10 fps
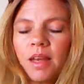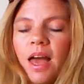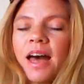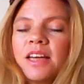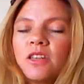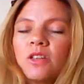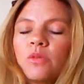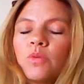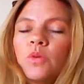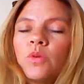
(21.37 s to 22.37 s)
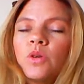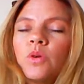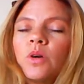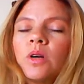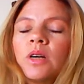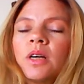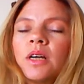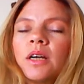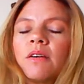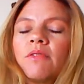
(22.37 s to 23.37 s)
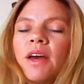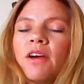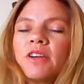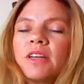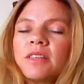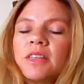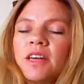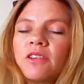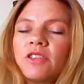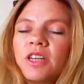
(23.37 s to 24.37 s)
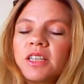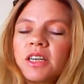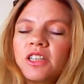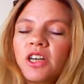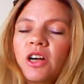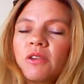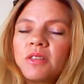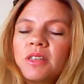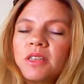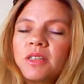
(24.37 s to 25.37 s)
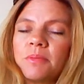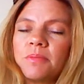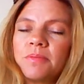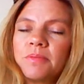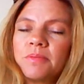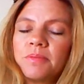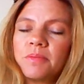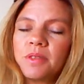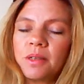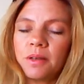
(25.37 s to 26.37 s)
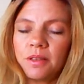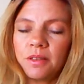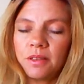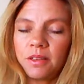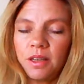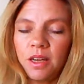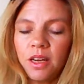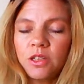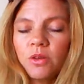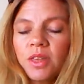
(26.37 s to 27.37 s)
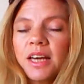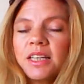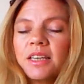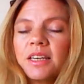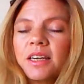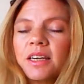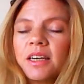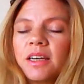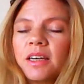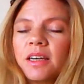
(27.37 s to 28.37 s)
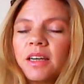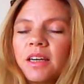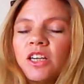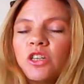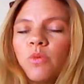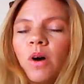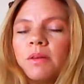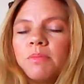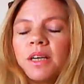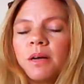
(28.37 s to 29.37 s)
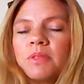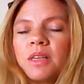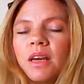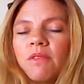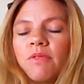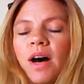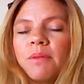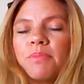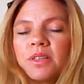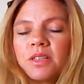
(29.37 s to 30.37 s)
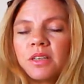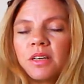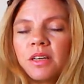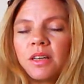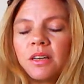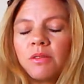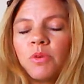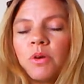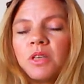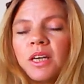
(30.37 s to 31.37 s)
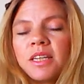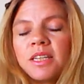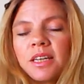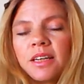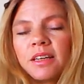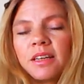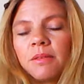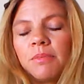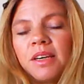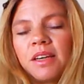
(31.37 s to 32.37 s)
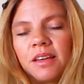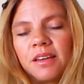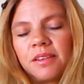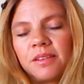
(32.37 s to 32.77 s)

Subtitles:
and through your various energetic chakra systems, so that each one becomes a vibrant, rotating beacon.